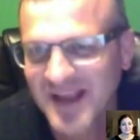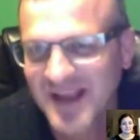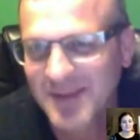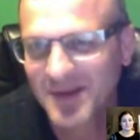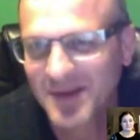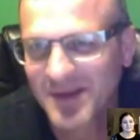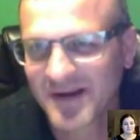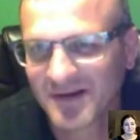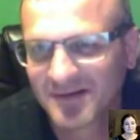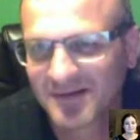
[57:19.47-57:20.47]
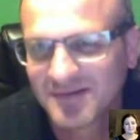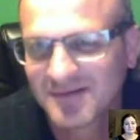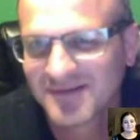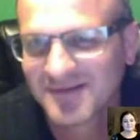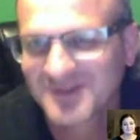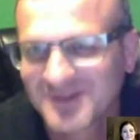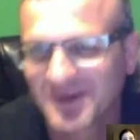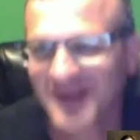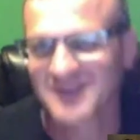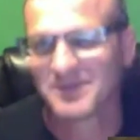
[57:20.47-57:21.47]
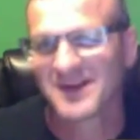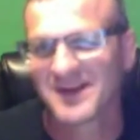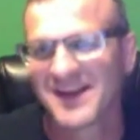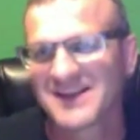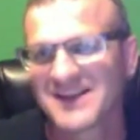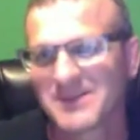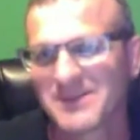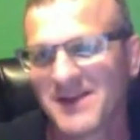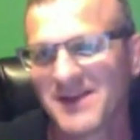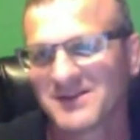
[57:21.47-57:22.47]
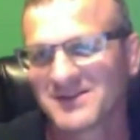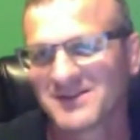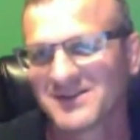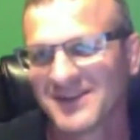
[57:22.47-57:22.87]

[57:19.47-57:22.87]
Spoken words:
came in late. So he had this big case of pens